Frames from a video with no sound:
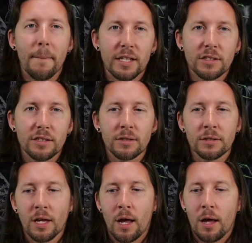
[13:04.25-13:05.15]

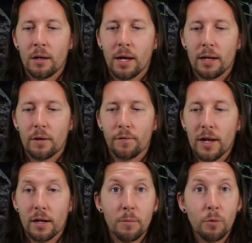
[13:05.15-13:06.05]
medicines. And I've
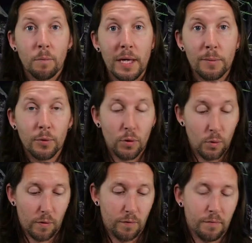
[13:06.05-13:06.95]
had a number of people
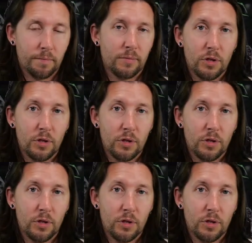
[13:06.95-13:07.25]
who have,